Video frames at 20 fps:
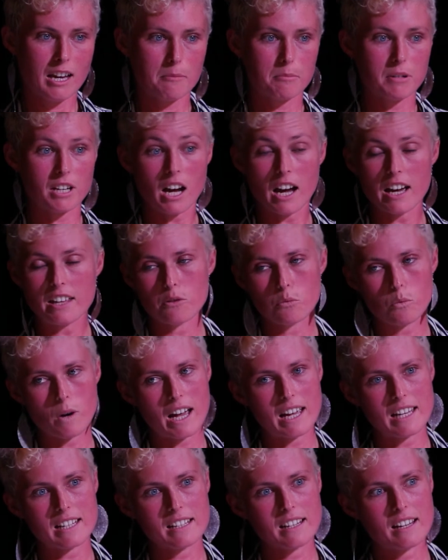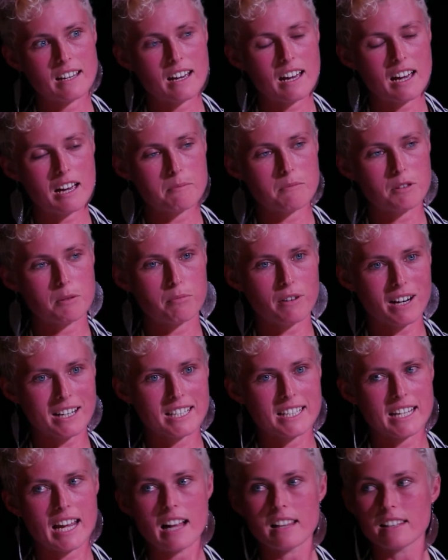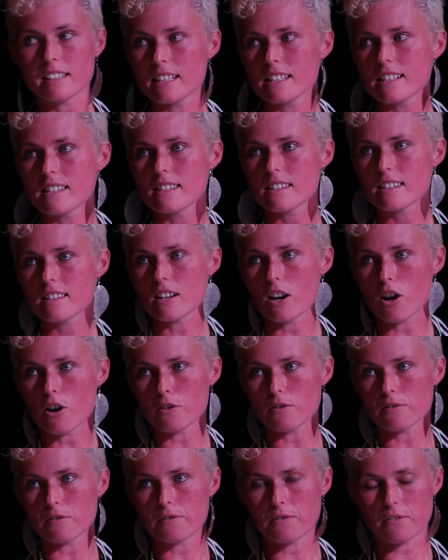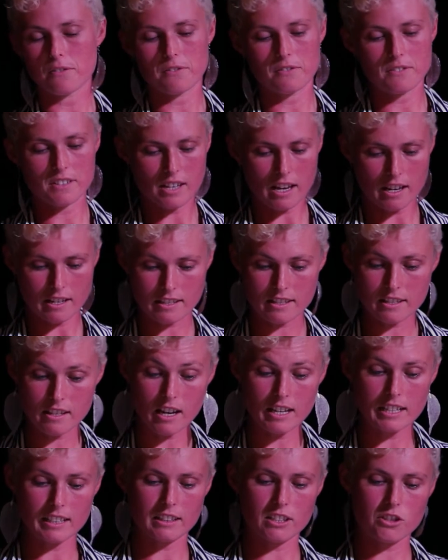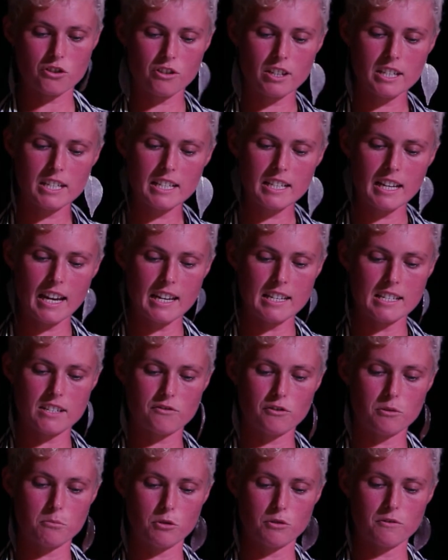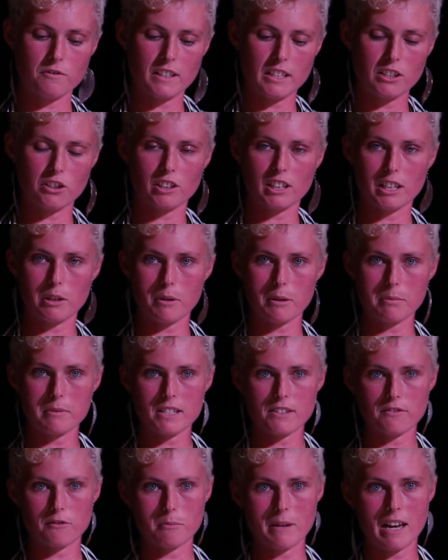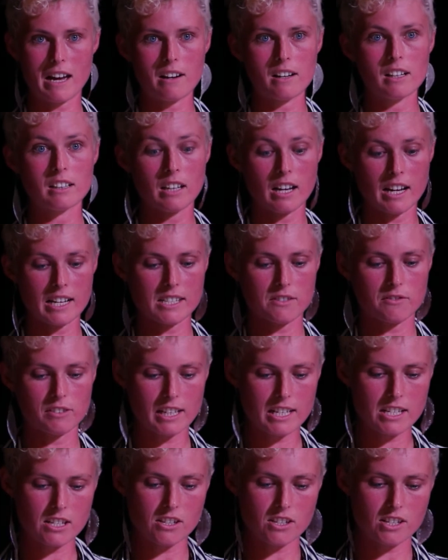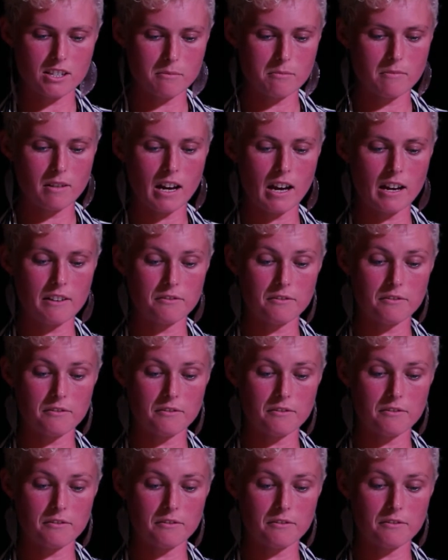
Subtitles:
But either way, the practicalities of us signing the treaty and removing nuclear weapons from our alliance relationship are